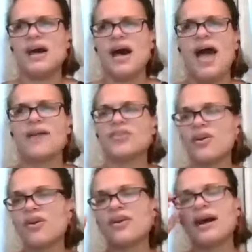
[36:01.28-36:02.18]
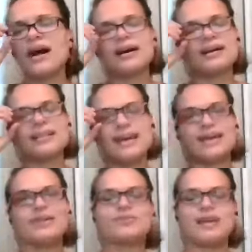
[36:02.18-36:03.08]
I have a current uh,
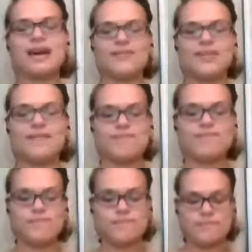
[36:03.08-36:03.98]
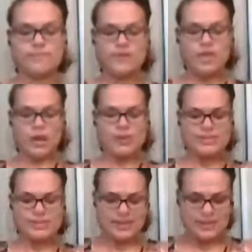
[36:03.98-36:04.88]
client who's kind of an, you know,
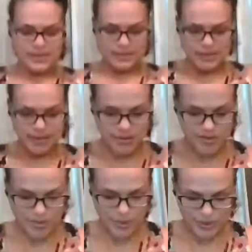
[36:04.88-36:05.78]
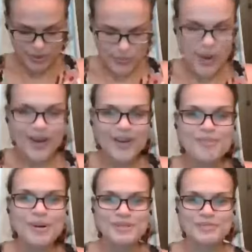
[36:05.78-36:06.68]
is entrepreneur as well
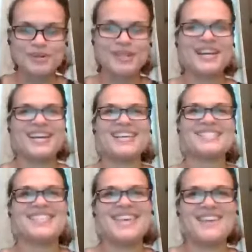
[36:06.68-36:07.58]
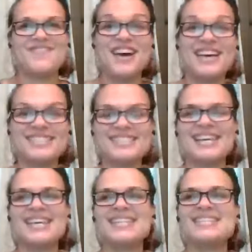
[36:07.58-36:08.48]
in multiple areas and they invest
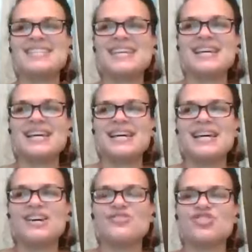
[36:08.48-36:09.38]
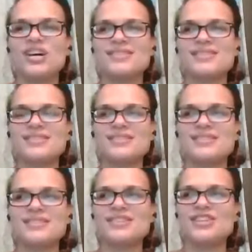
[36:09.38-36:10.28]
and just
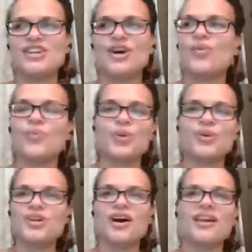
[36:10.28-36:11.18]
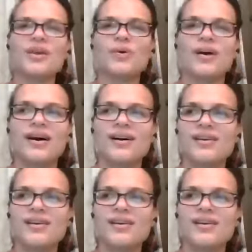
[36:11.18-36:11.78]
you know we were talking uh,